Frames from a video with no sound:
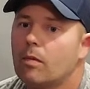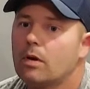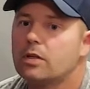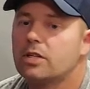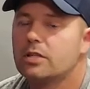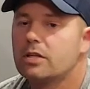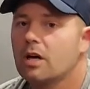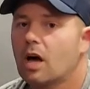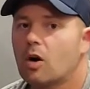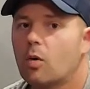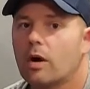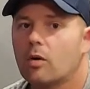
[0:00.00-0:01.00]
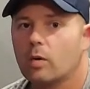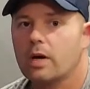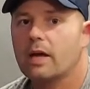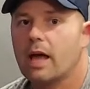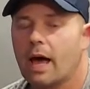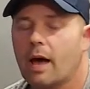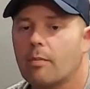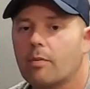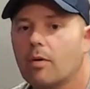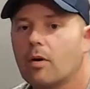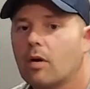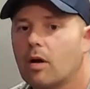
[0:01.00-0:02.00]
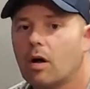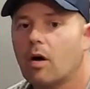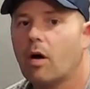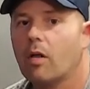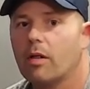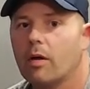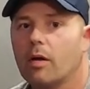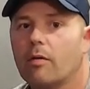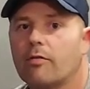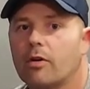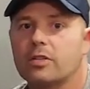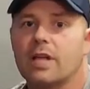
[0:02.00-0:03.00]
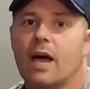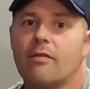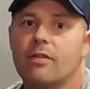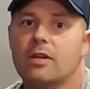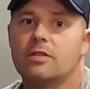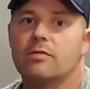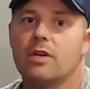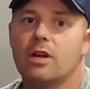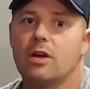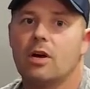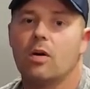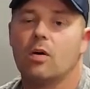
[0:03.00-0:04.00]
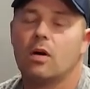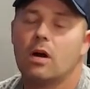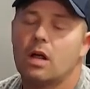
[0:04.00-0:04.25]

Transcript: Just a quick recap on the first half of this video.